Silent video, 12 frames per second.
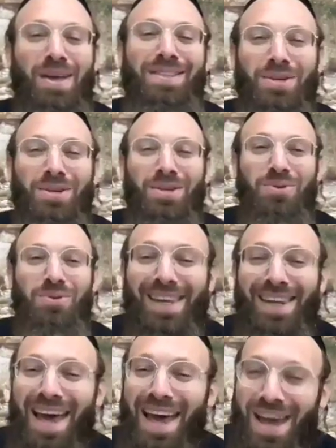There was
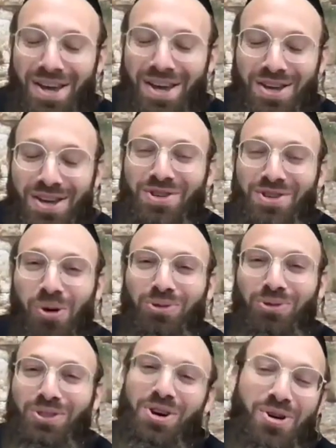an 8-year-old
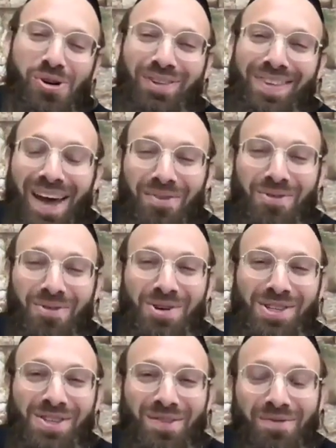girl that
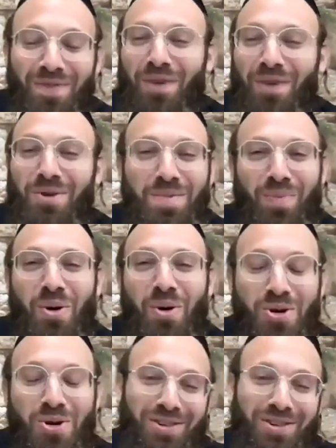was very bored,